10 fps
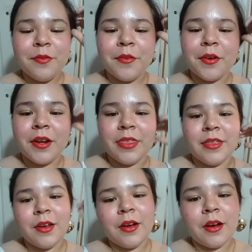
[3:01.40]
for
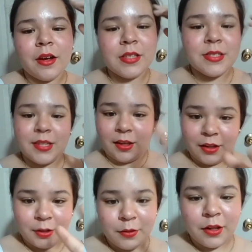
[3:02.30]
the
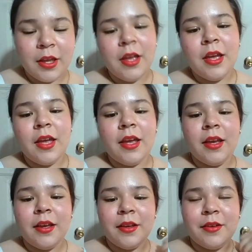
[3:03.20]
second
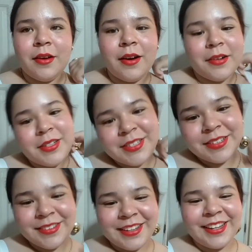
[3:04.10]
art,
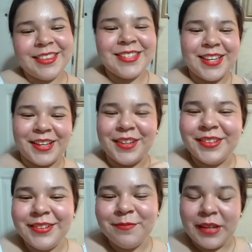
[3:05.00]
the
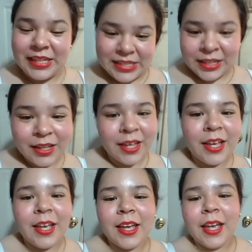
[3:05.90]
second painting,
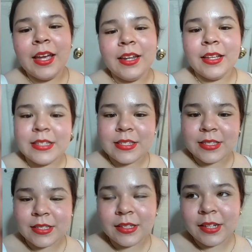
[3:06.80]
and
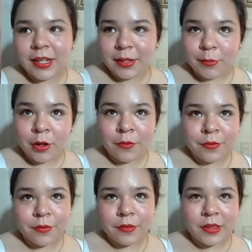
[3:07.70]
it's the name
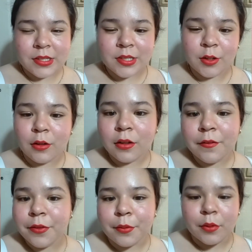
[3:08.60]
of The Soul
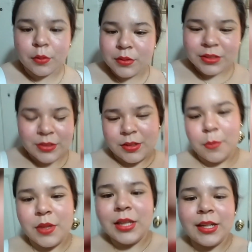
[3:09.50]
of the Rose,
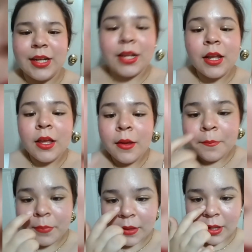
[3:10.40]
something like that.
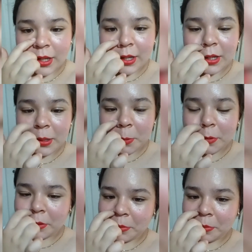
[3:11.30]
And